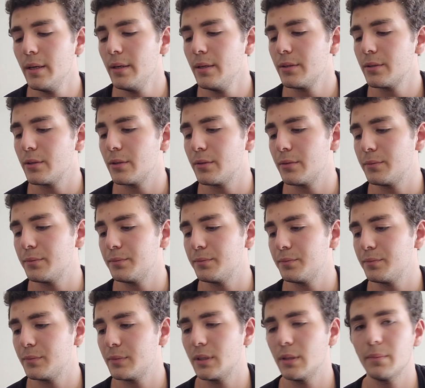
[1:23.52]
So
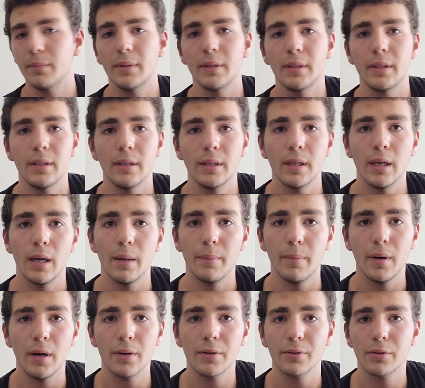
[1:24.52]
simply a
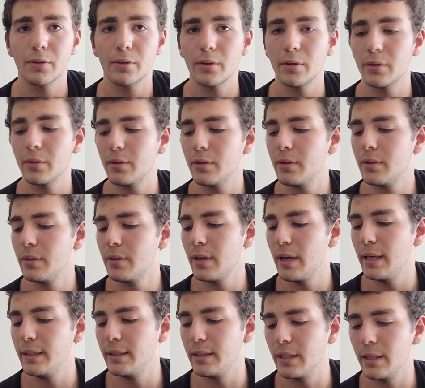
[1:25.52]
bar on the third
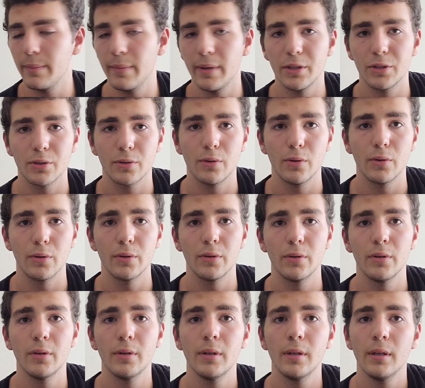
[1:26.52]
and then E major chord.
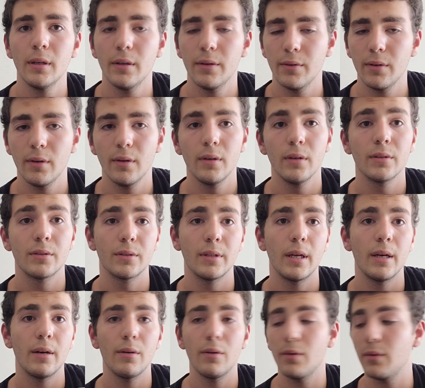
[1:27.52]
So
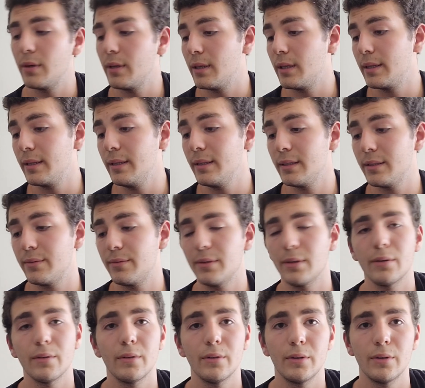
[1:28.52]
now in this, we
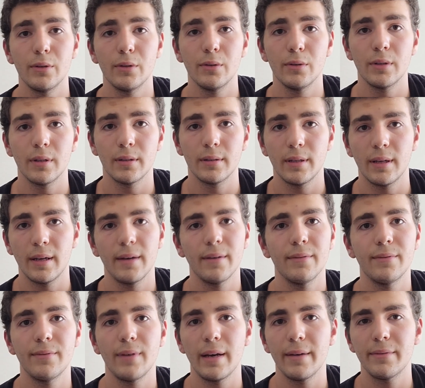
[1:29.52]
don't do that
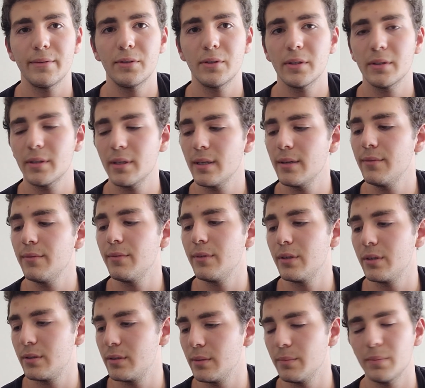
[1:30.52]
5-string thing.
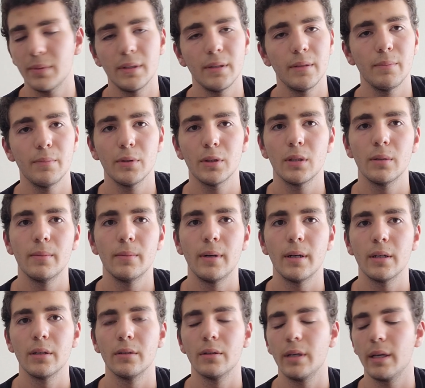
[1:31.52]
We simply put the bar
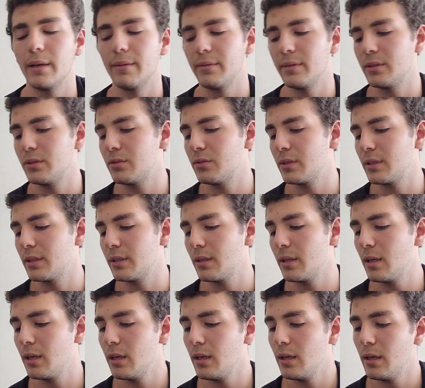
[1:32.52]
in every string,
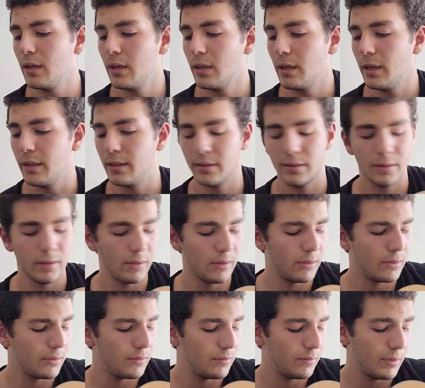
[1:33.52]
and
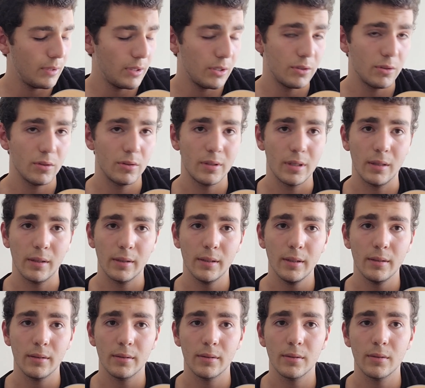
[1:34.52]
so it should sound like
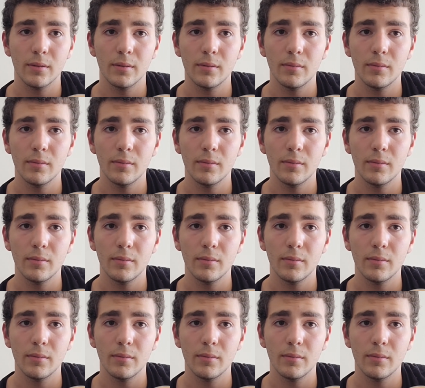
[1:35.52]
this.